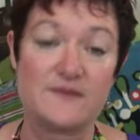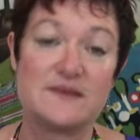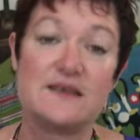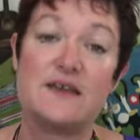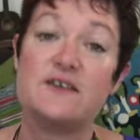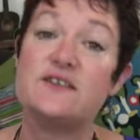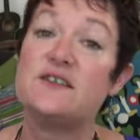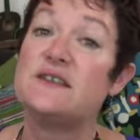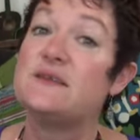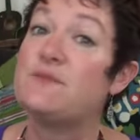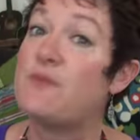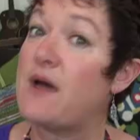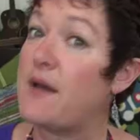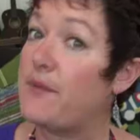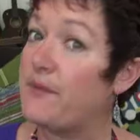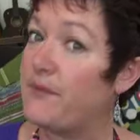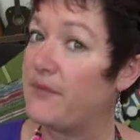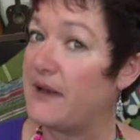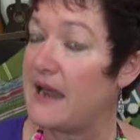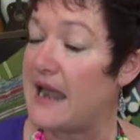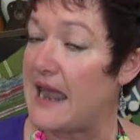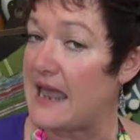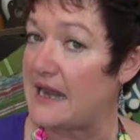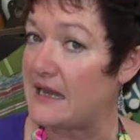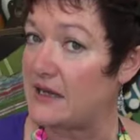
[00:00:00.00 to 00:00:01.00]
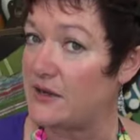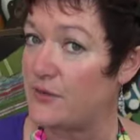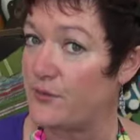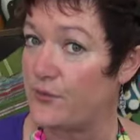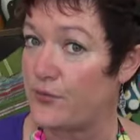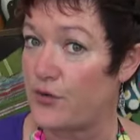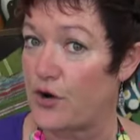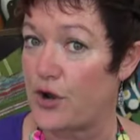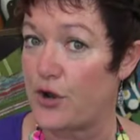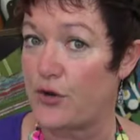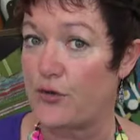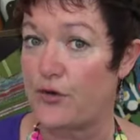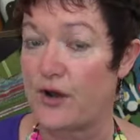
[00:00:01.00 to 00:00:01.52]
such as my Platinum
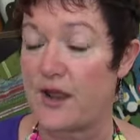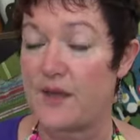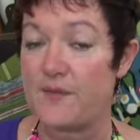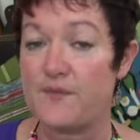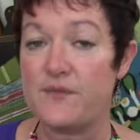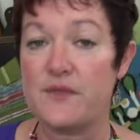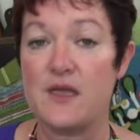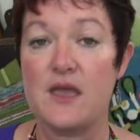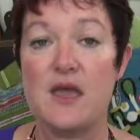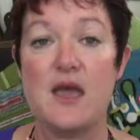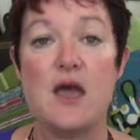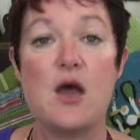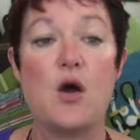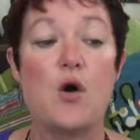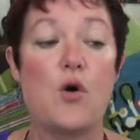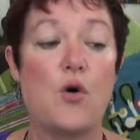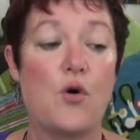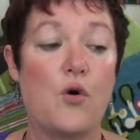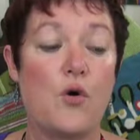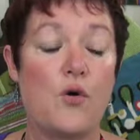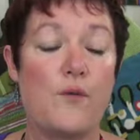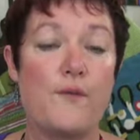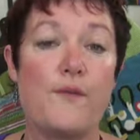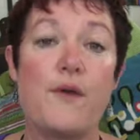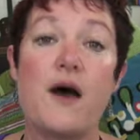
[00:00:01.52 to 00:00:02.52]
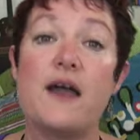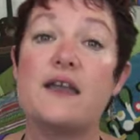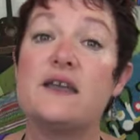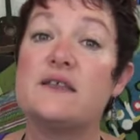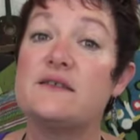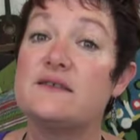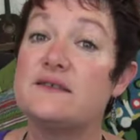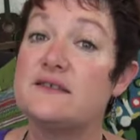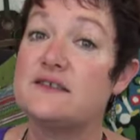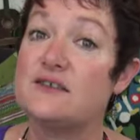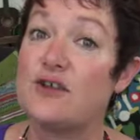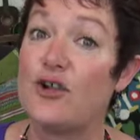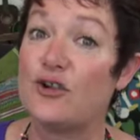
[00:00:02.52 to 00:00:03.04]
program or my
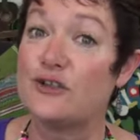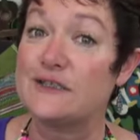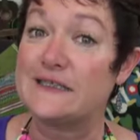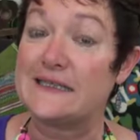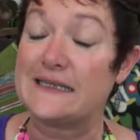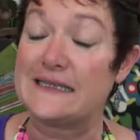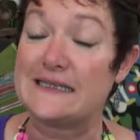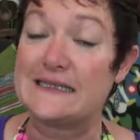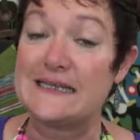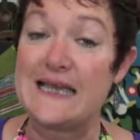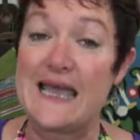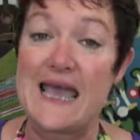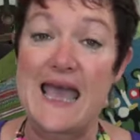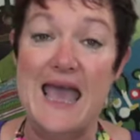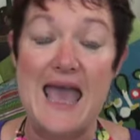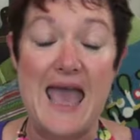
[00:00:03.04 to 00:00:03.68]
consulting.